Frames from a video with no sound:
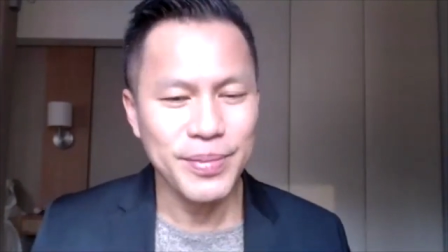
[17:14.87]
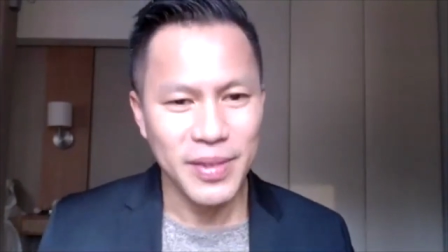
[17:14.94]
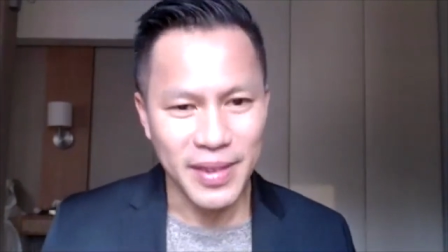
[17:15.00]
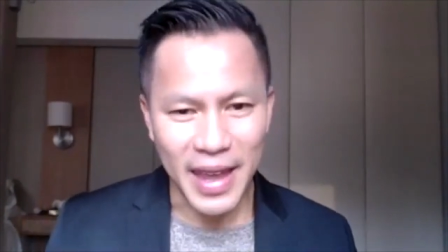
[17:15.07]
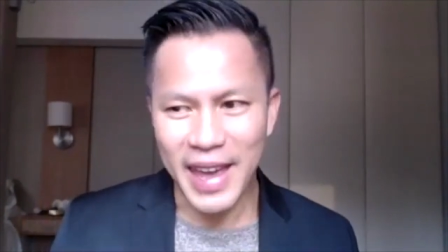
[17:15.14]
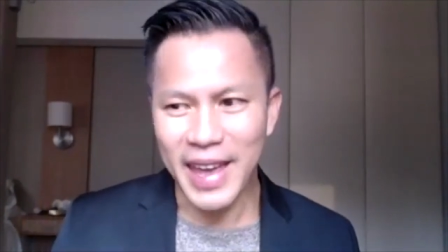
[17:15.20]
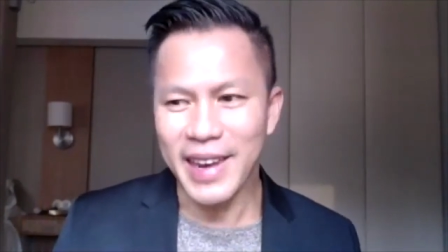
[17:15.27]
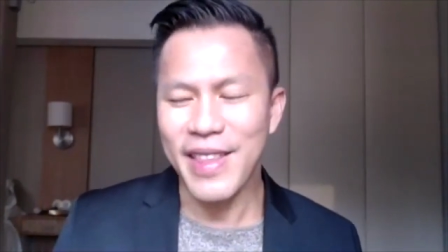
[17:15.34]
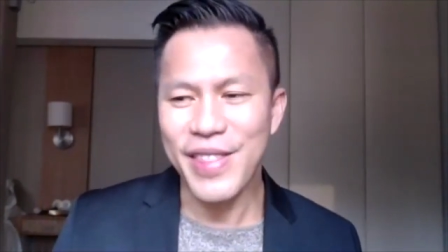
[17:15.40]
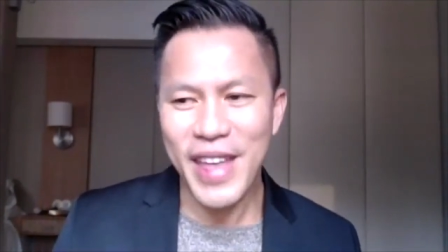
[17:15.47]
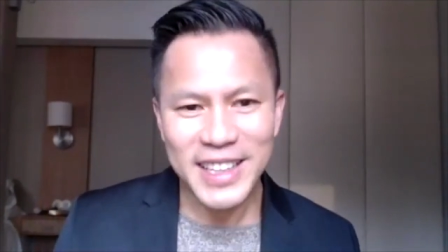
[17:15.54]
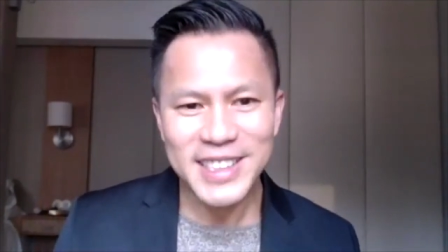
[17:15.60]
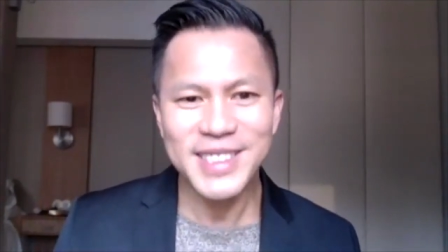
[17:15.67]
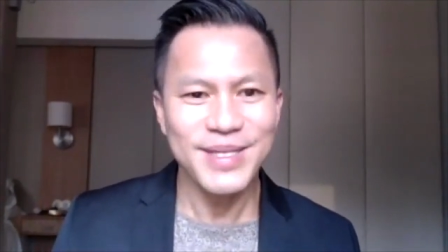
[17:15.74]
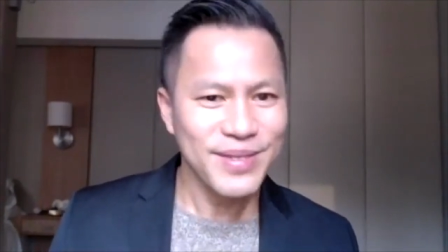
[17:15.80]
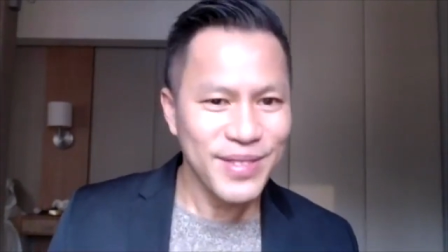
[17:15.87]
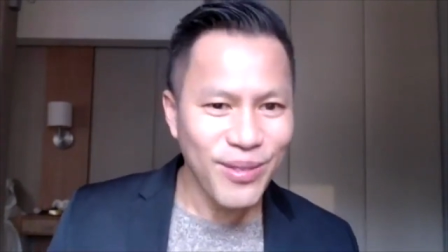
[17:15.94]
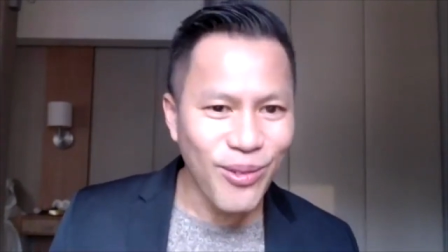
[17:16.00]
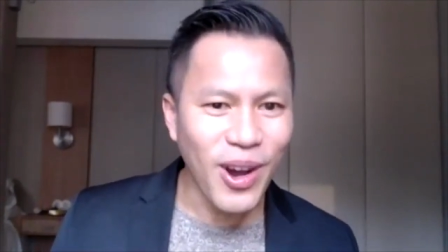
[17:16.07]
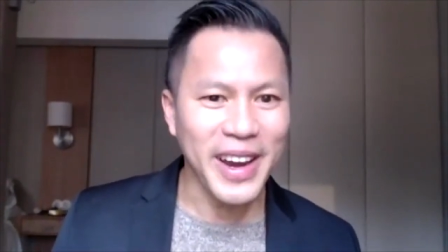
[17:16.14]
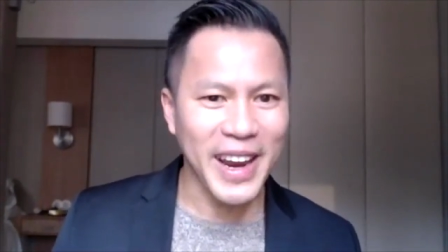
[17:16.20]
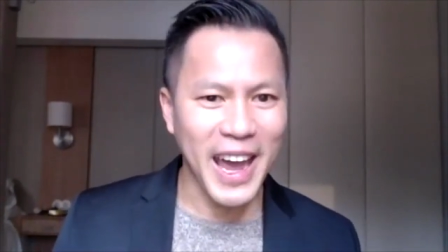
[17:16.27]
And that's
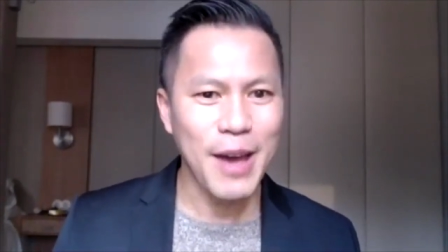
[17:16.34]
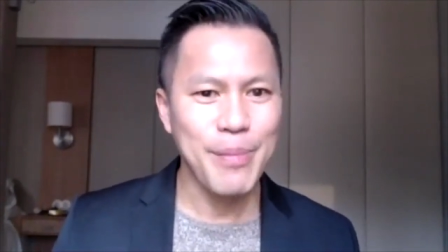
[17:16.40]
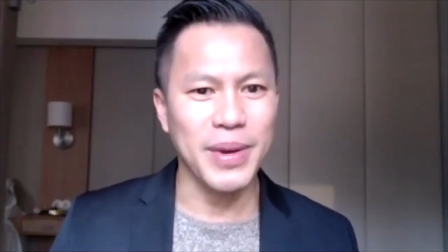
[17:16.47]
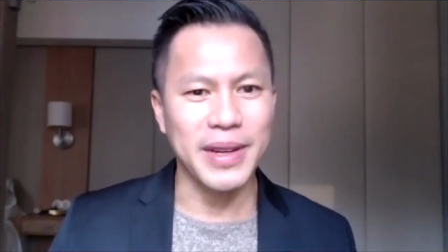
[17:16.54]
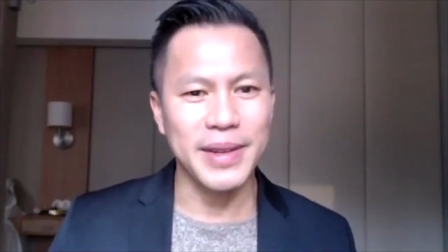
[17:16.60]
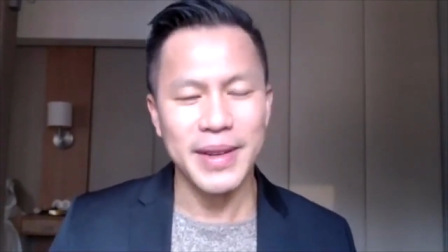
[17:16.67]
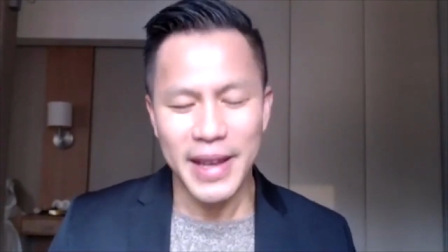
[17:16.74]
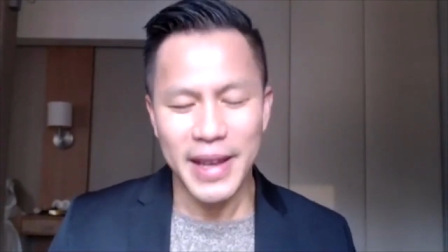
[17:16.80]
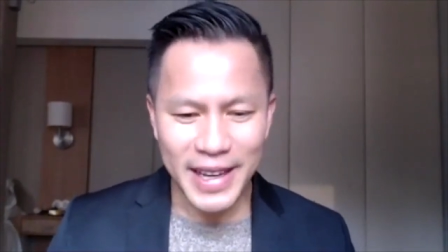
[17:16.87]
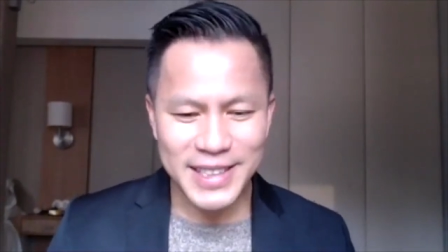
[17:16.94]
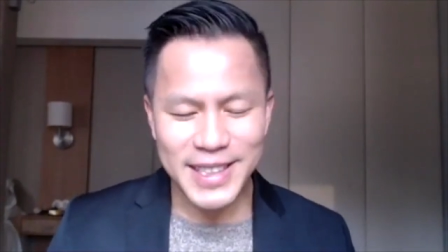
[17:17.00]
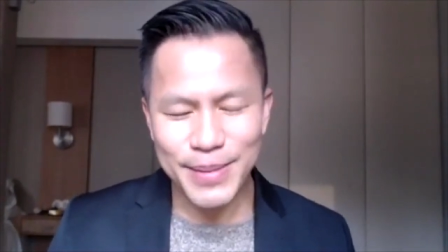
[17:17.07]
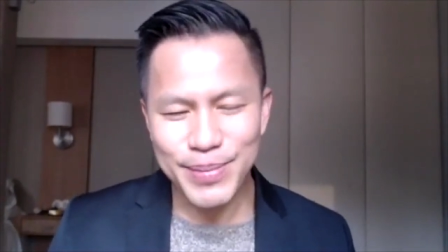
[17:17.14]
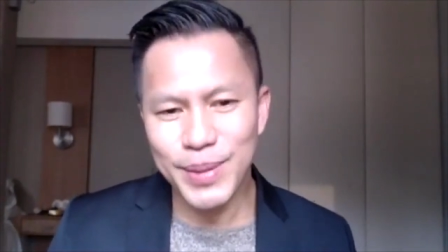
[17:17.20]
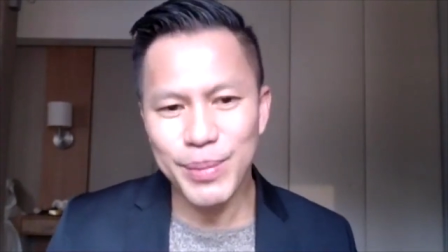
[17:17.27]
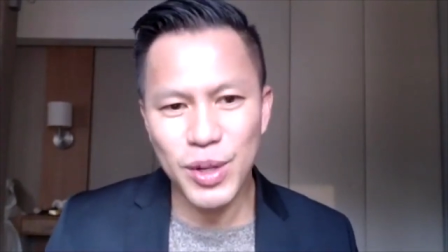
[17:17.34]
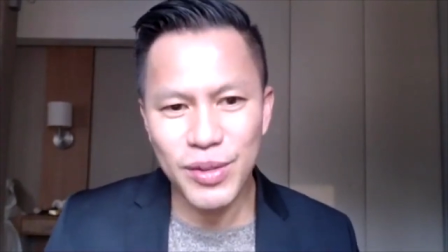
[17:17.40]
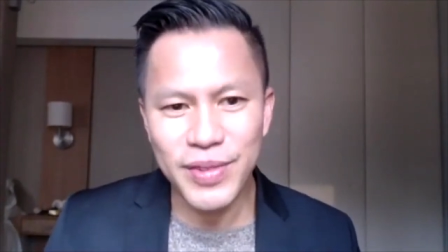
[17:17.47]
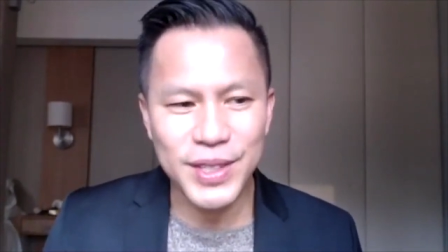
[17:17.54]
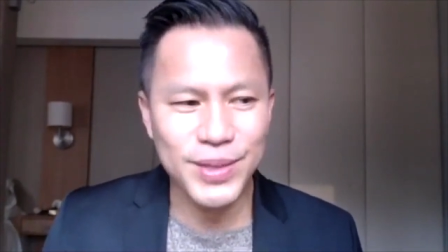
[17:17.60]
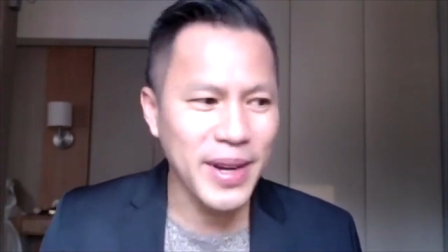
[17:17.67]
what happened. Except in movies,